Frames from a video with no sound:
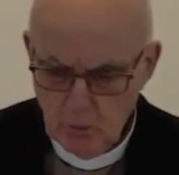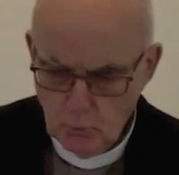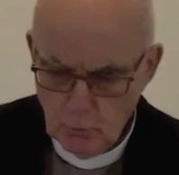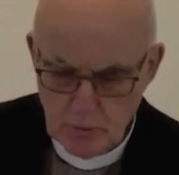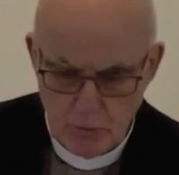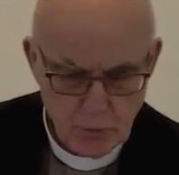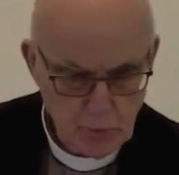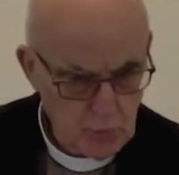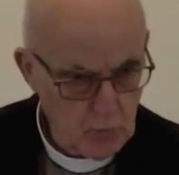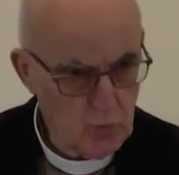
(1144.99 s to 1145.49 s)

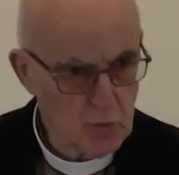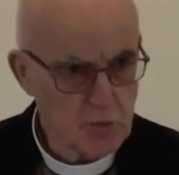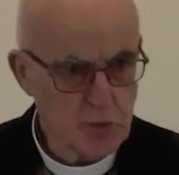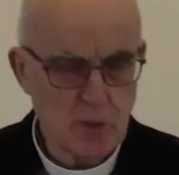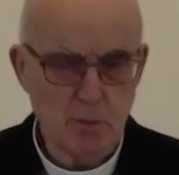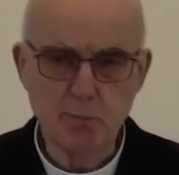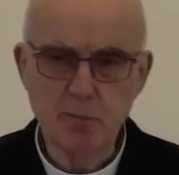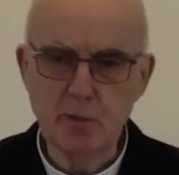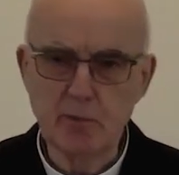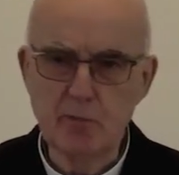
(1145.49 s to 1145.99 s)
we're told
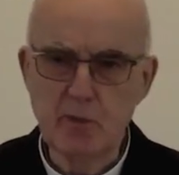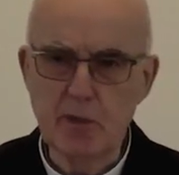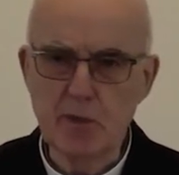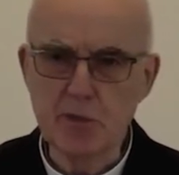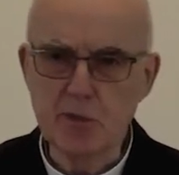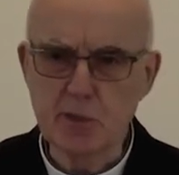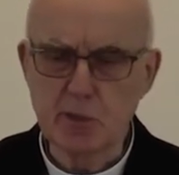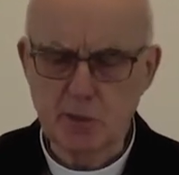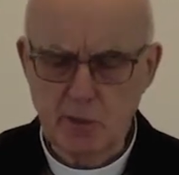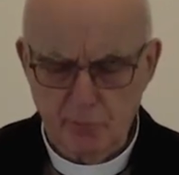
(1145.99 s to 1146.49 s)
something very
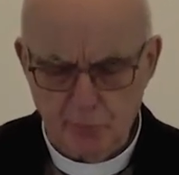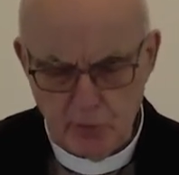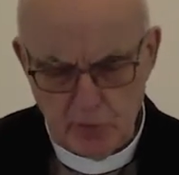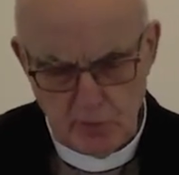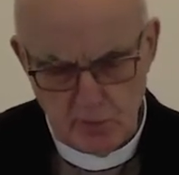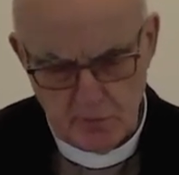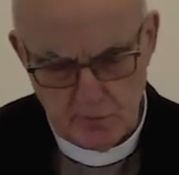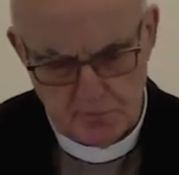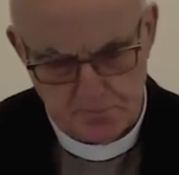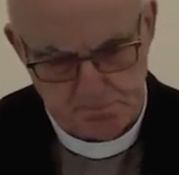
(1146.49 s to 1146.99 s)

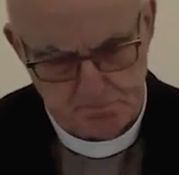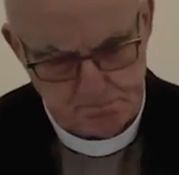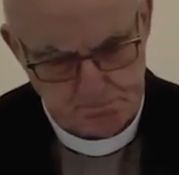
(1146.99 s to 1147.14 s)
significant.